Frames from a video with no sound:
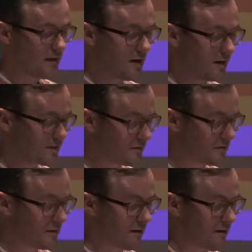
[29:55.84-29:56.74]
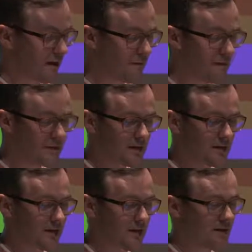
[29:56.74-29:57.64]
And I think that
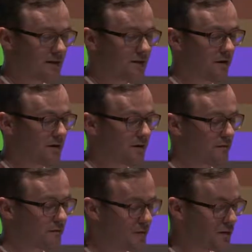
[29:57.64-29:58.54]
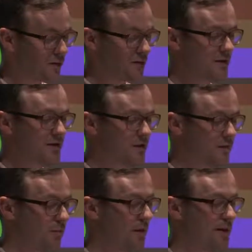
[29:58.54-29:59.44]
the integrative view on these two
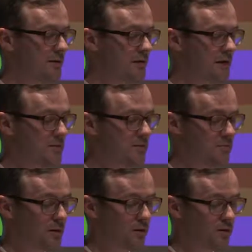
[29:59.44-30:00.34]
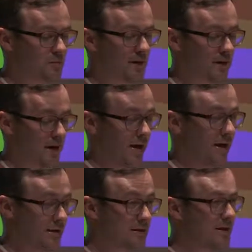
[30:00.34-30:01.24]
polarities has been proposed by
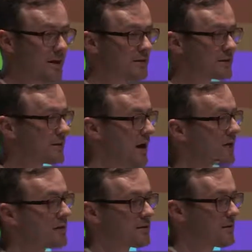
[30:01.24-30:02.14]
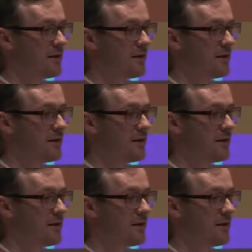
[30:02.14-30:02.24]
Iannis Xenakis